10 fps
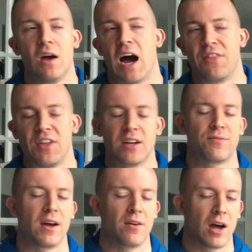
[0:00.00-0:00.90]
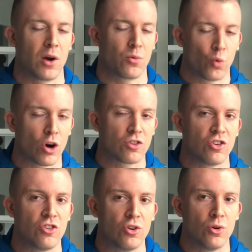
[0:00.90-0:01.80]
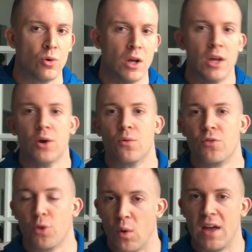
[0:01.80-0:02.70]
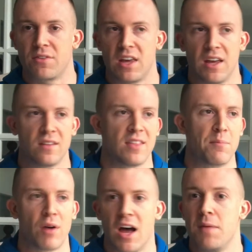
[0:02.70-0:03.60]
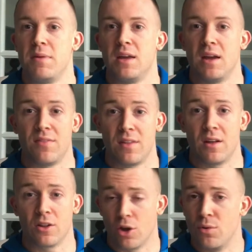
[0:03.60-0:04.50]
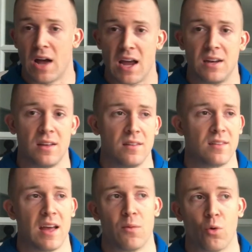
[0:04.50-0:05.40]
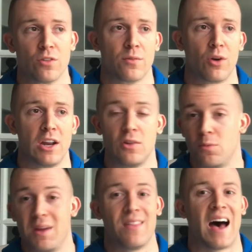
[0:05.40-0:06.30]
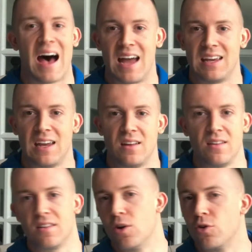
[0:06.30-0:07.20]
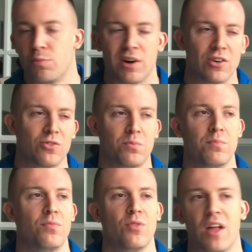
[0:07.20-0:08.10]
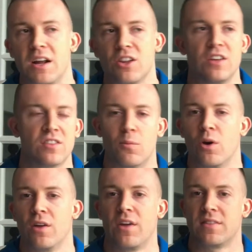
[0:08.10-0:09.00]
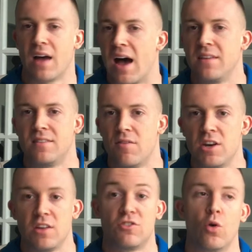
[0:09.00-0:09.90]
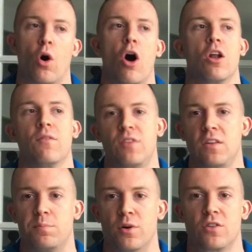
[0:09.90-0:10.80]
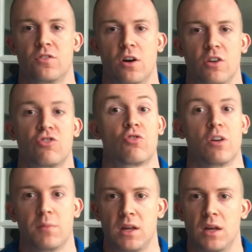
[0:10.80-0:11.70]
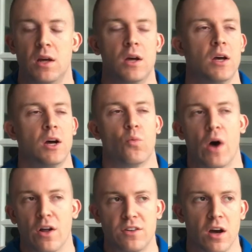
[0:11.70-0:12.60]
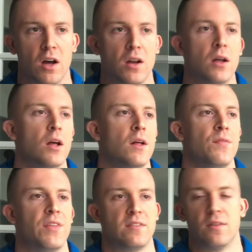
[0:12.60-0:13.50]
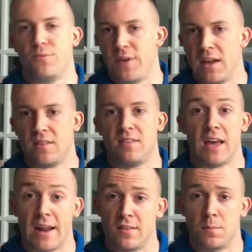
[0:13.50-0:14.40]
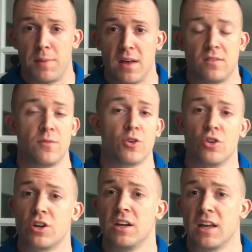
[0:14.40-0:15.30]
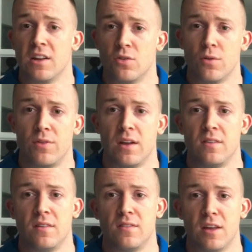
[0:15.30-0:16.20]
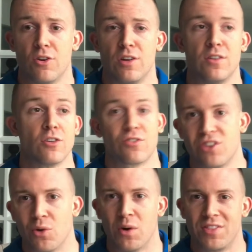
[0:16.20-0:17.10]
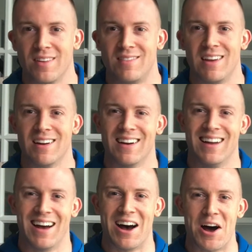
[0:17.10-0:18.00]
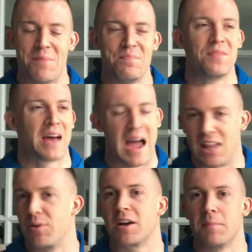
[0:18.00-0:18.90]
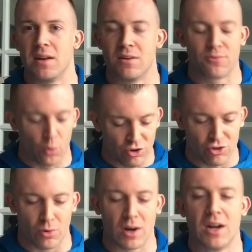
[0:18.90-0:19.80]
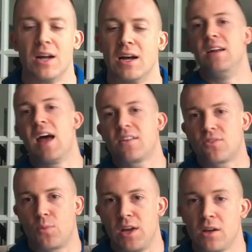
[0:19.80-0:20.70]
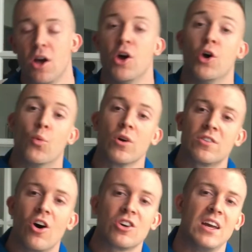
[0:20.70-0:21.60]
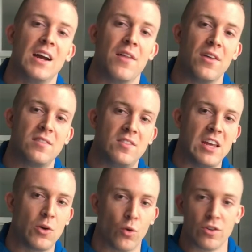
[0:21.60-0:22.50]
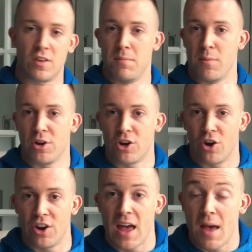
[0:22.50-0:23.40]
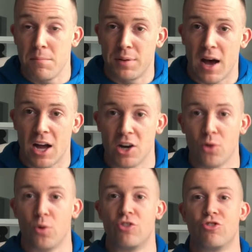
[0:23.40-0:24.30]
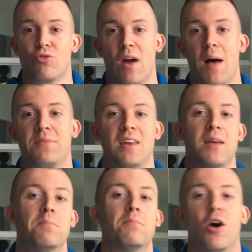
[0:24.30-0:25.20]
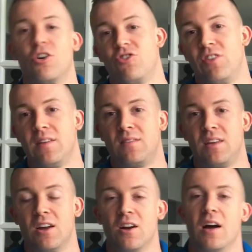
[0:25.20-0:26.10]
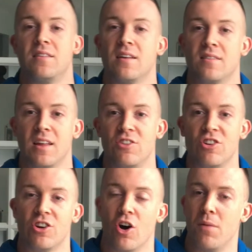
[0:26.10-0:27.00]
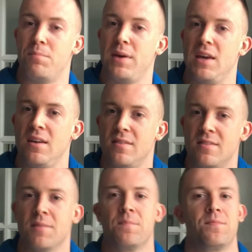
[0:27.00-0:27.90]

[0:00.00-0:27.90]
I think if I were to do The Way of Kings, that'd probably be in the low 90s, and Words of Radiance would be in the high 80s, and Oathbringer's likely somewhere in like the high 70s. So all of these books are extremely well done. This is fantasy at its best. If you're looking to get into a fantasy series and you're still with us here, I highly recommend it, for sure. Next week, we're talking the sequel to Memory called Empire, which dropped in March this year, A Desolation Called Peace.